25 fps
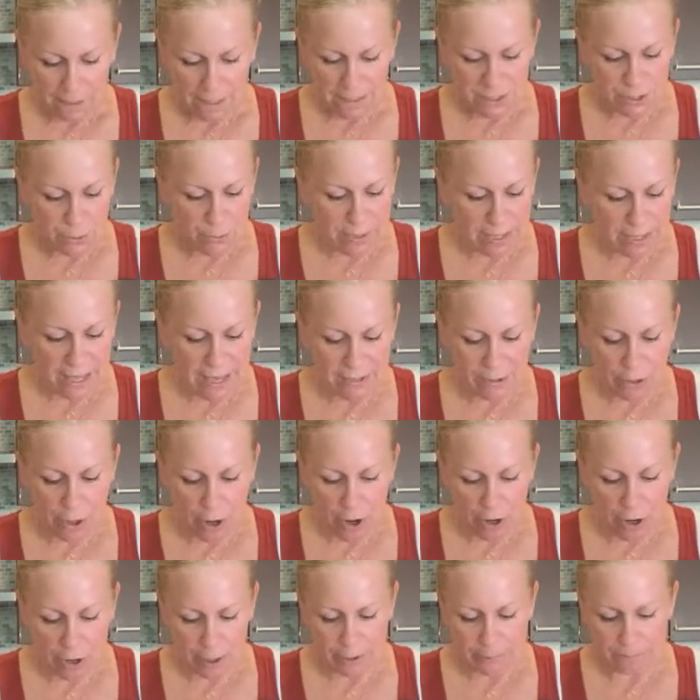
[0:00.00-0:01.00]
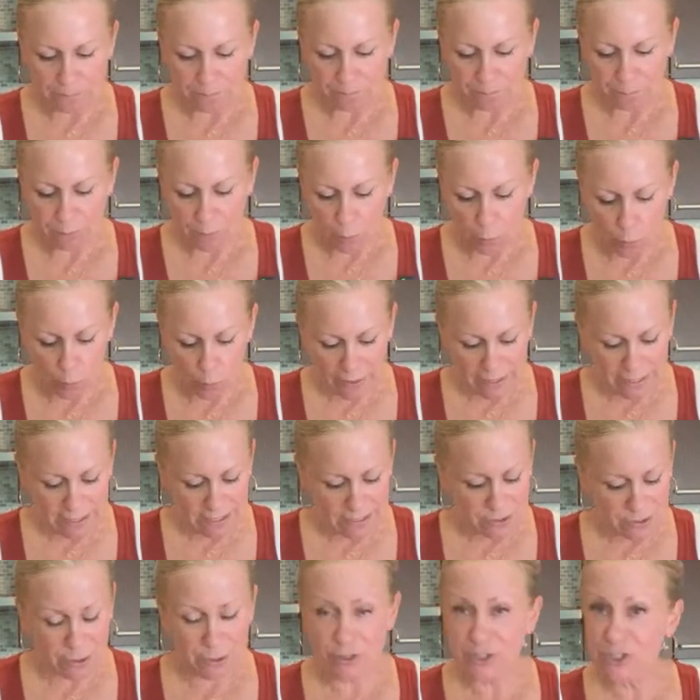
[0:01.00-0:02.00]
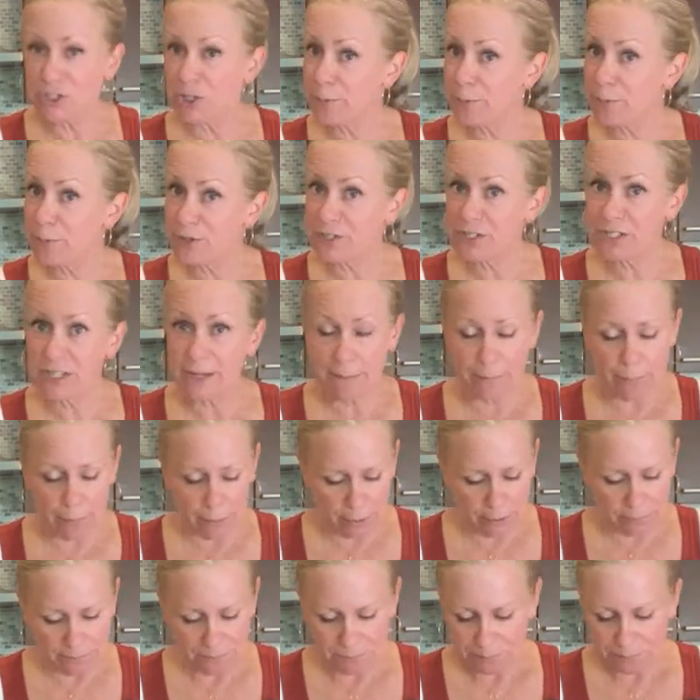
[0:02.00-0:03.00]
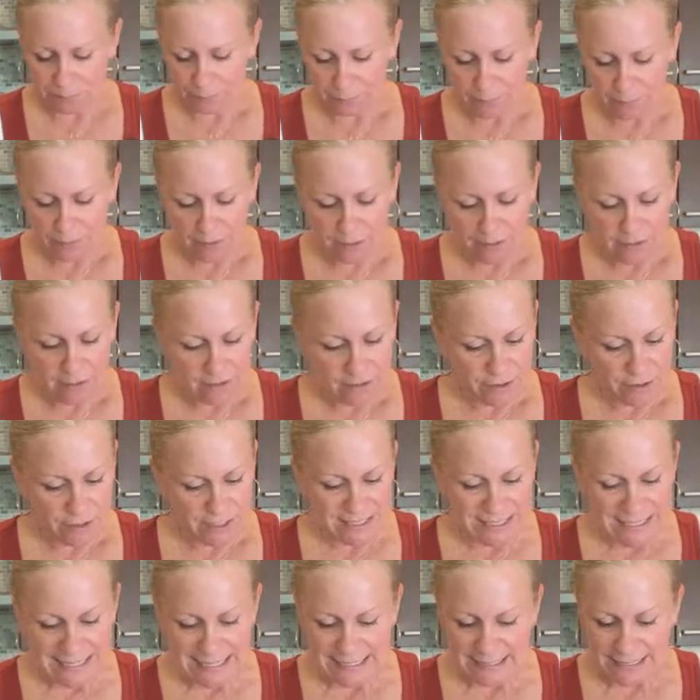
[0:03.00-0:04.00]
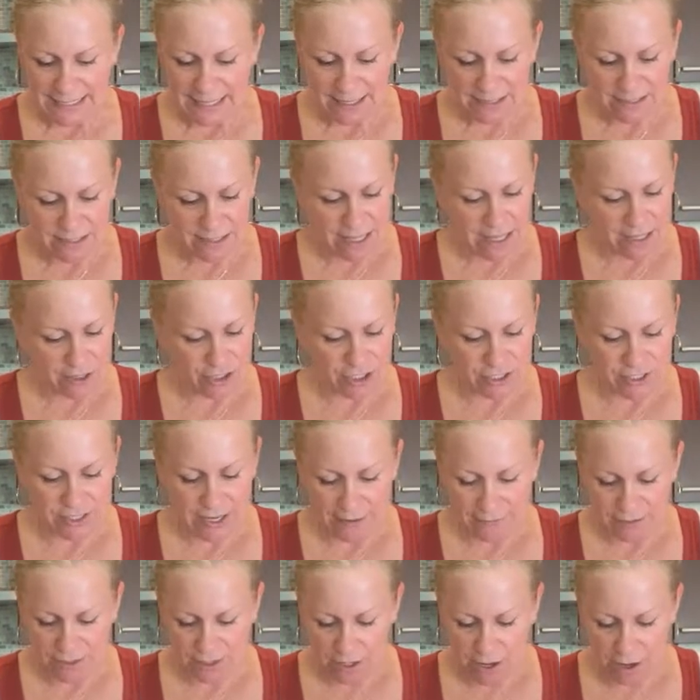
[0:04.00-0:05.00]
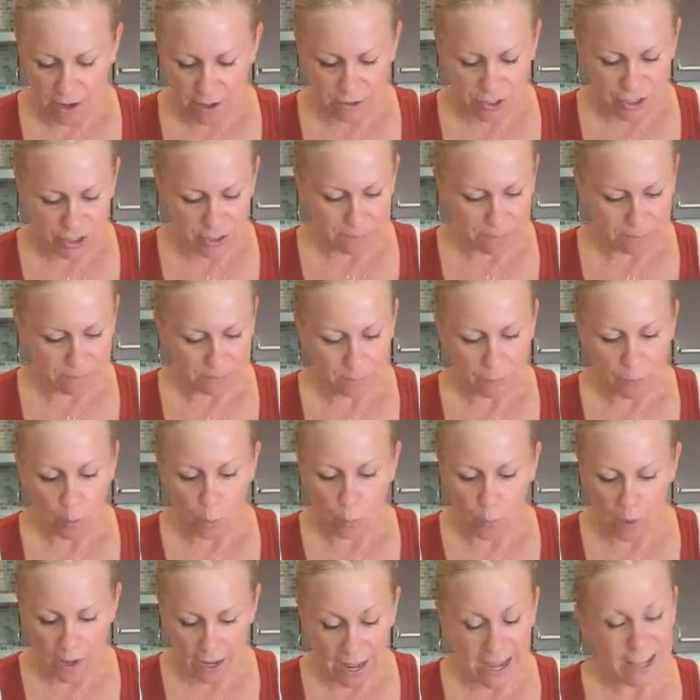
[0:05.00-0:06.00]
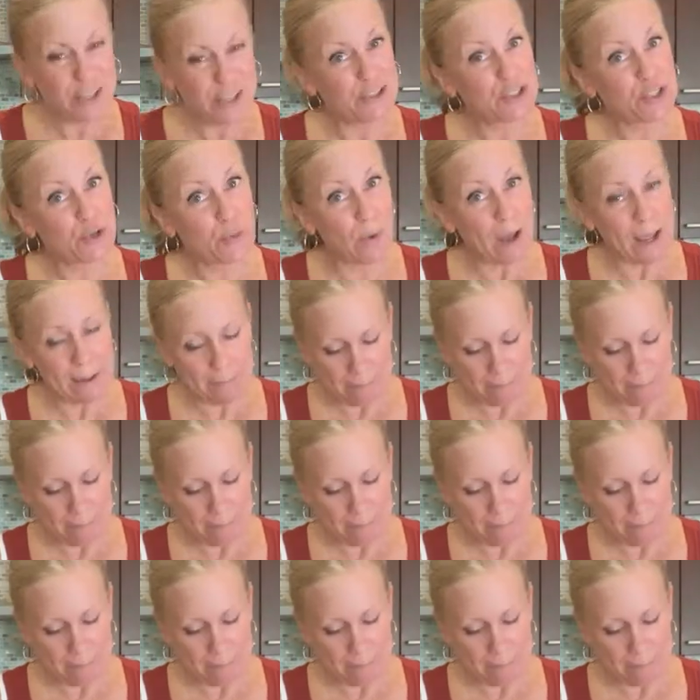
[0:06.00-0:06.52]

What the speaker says: So again, our wings are super simple, seasoned. They just have salt. I used white